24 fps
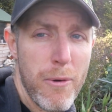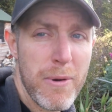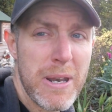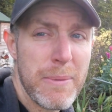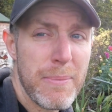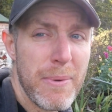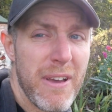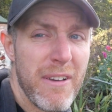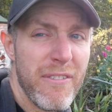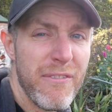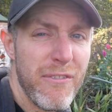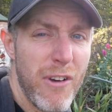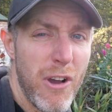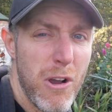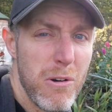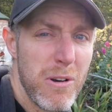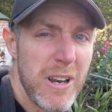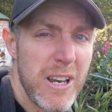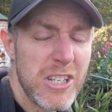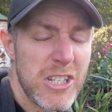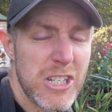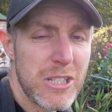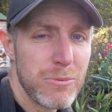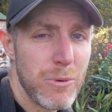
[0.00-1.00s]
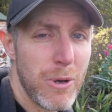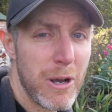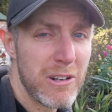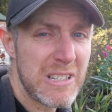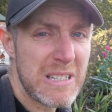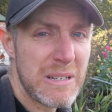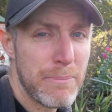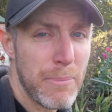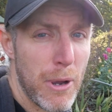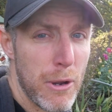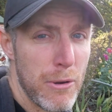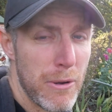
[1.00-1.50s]
in a bit of foliage as well
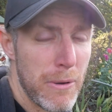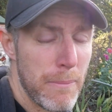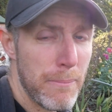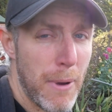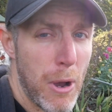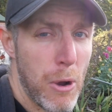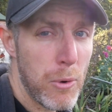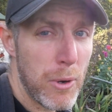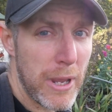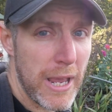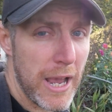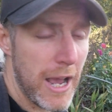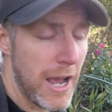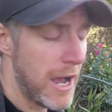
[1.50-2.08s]
to bulk it